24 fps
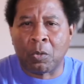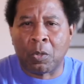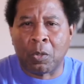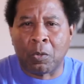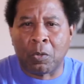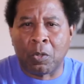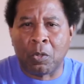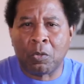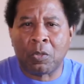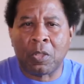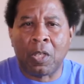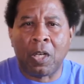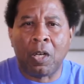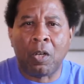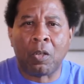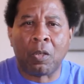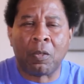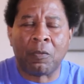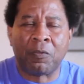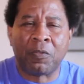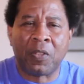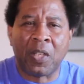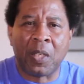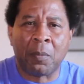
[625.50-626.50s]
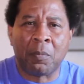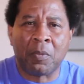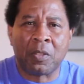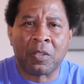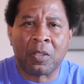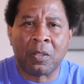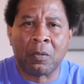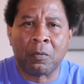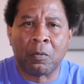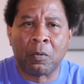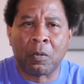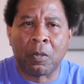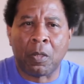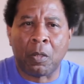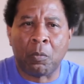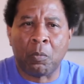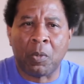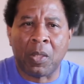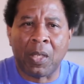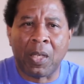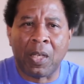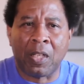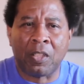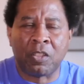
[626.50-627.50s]
th- those are Hall of Famers, and, and
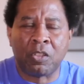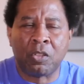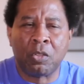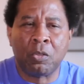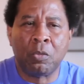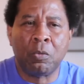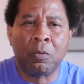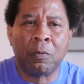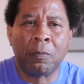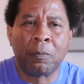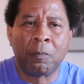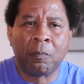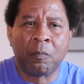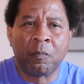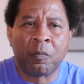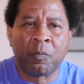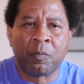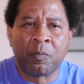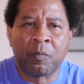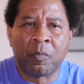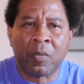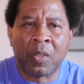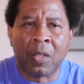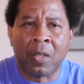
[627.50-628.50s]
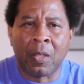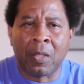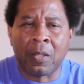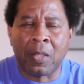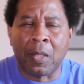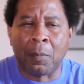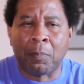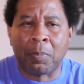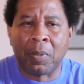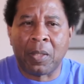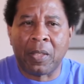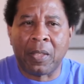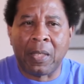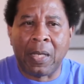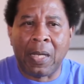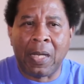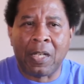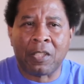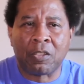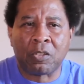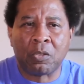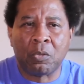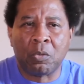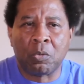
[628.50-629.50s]
we had two that played
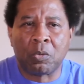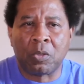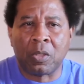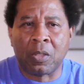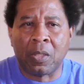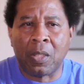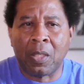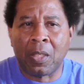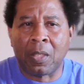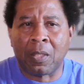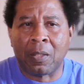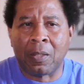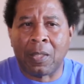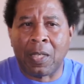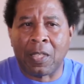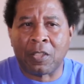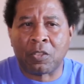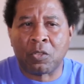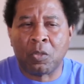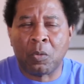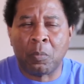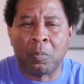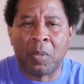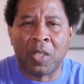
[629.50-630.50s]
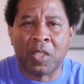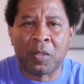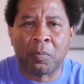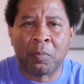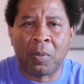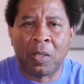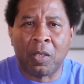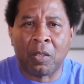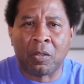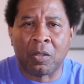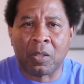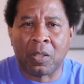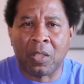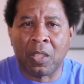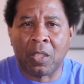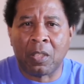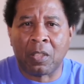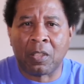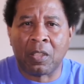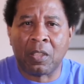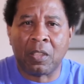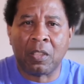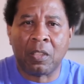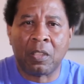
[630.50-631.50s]
high school together, high school baseball together,
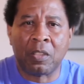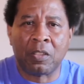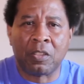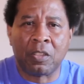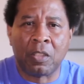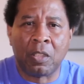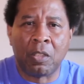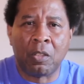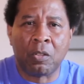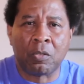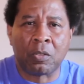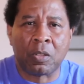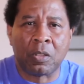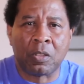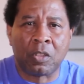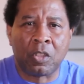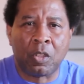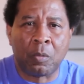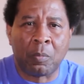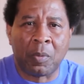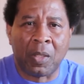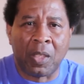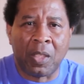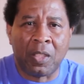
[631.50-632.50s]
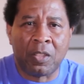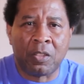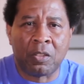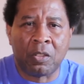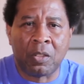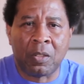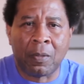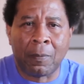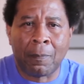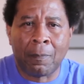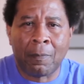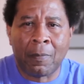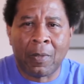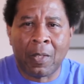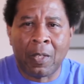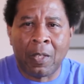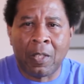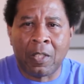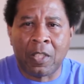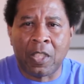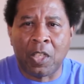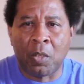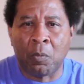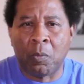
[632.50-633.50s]
Cleon Jones and Tommie Agee,
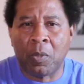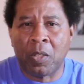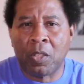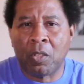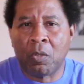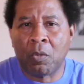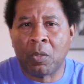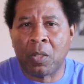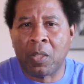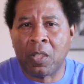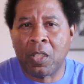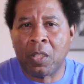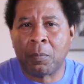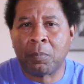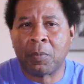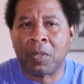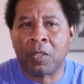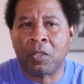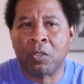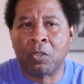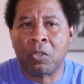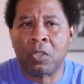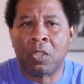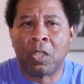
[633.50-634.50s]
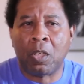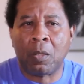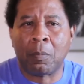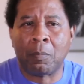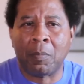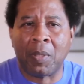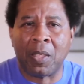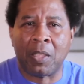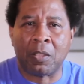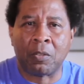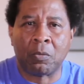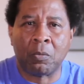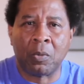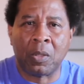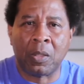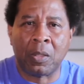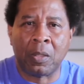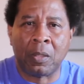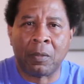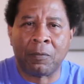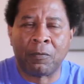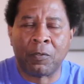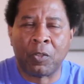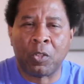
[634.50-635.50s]
that went on to help the New York Mets win
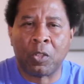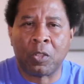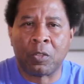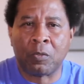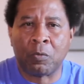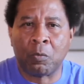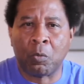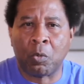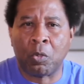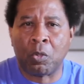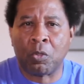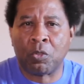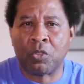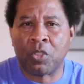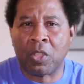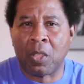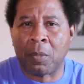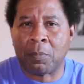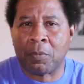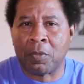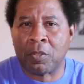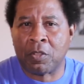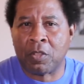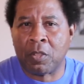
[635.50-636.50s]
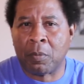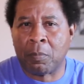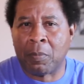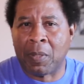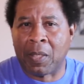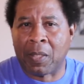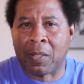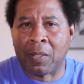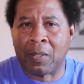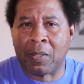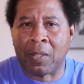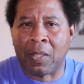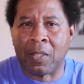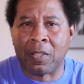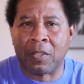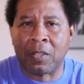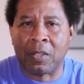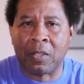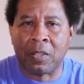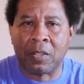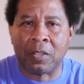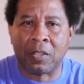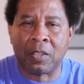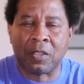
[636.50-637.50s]
their first World Championship back in
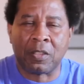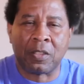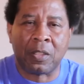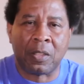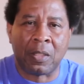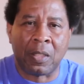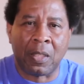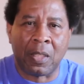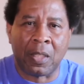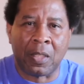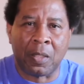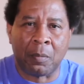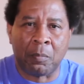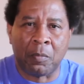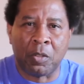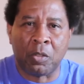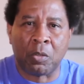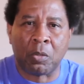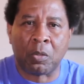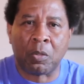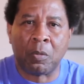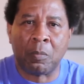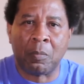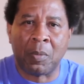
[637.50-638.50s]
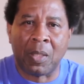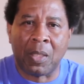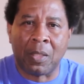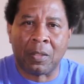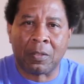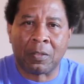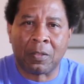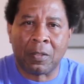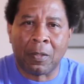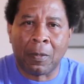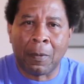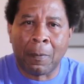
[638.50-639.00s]
1969, the Miracle Mets.